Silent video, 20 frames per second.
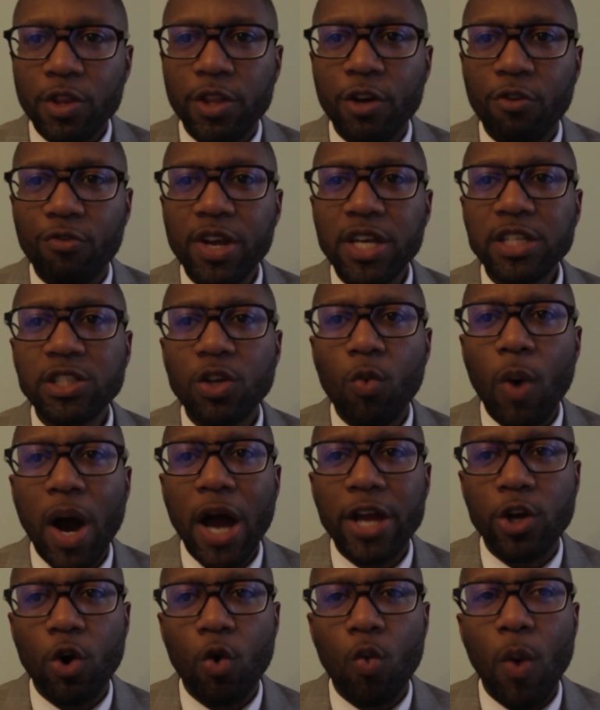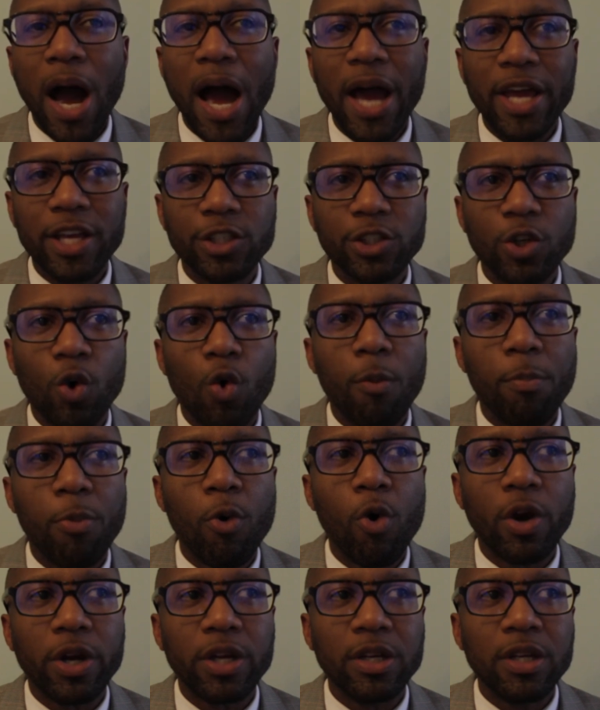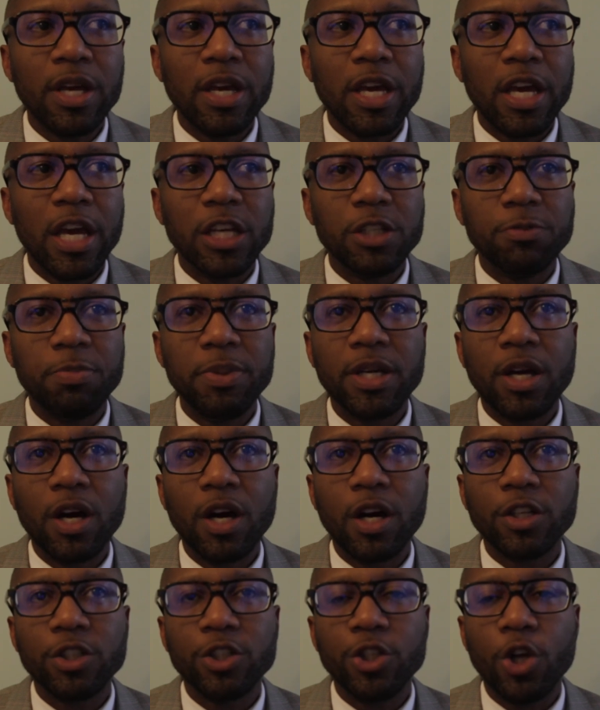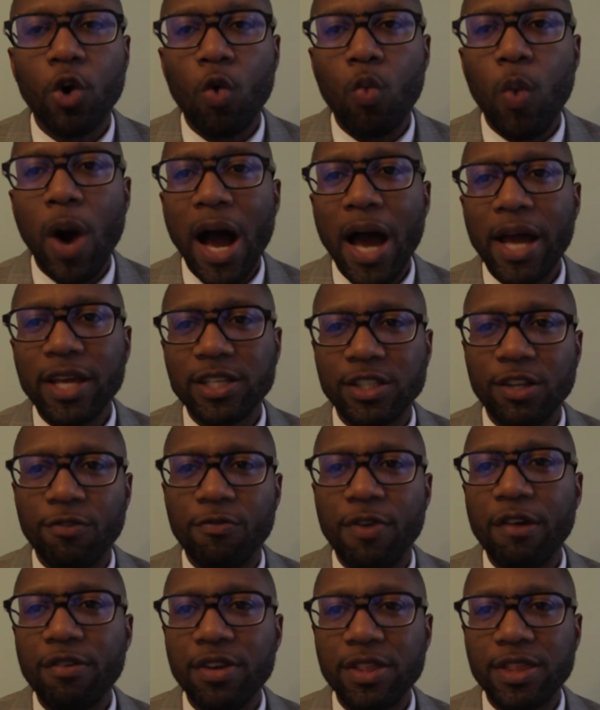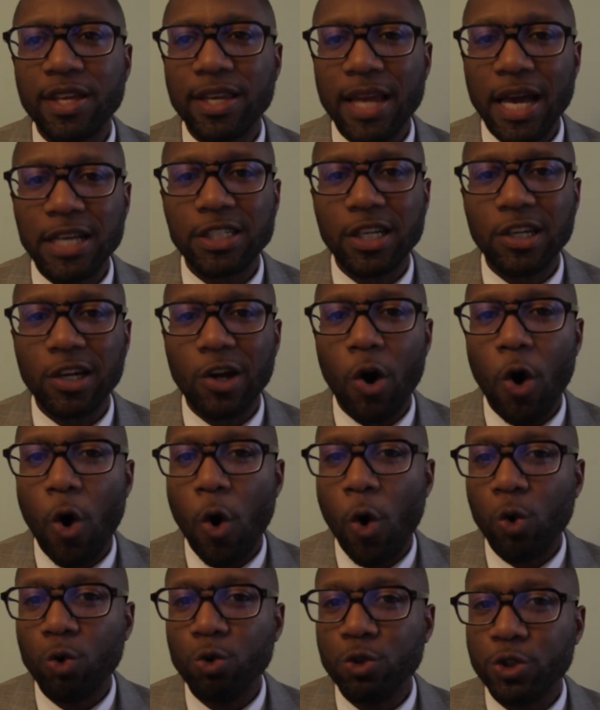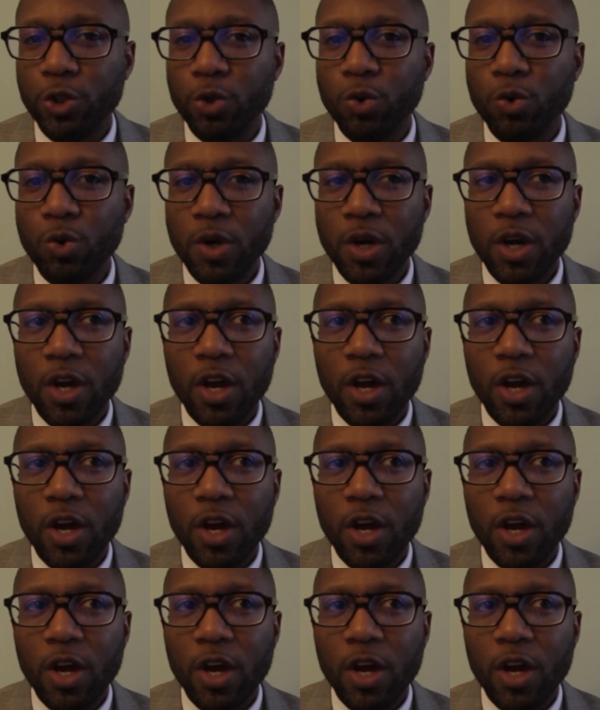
the reason why your why is so important is because your why is the very thing that's going to hold you,